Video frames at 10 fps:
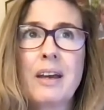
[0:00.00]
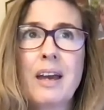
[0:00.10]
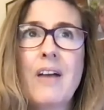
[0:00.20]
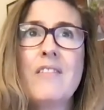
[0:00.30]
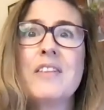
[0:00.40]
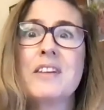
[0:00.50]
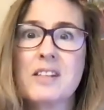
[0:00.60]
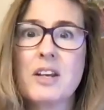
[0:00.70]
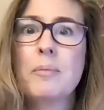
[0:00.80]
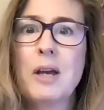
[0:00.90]
everything's
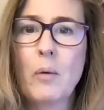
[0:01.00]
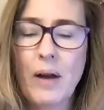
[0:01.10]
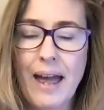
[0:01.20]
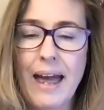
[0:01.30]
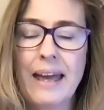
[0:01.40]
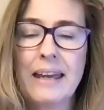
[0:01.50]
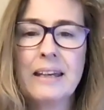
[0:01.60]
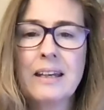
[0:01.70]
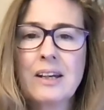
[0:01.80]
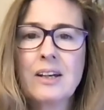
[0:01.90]
going to be
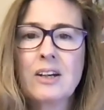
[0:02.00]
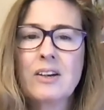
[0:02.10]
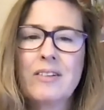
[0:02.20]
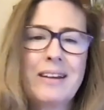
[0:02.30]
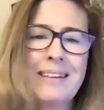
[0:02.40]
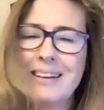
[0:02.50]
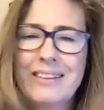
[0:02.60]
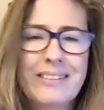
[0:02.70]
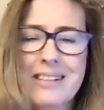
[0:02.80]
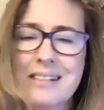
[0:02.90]
okay, right?
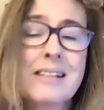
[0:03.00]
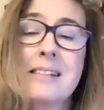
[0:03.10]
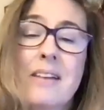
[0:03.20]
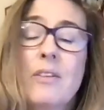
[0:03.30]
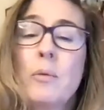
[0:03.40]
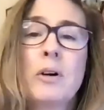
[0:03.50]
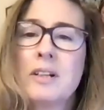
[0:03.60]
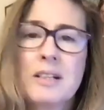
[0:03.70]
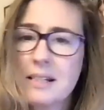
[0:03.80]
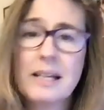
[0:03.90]
That just has never worked.
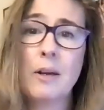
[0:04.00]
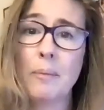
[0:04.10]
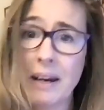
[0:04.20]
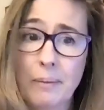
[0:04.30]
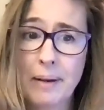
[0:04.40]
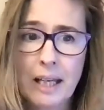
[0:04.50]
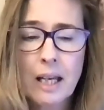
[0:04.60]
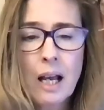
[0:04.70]
It doesn't help anybody.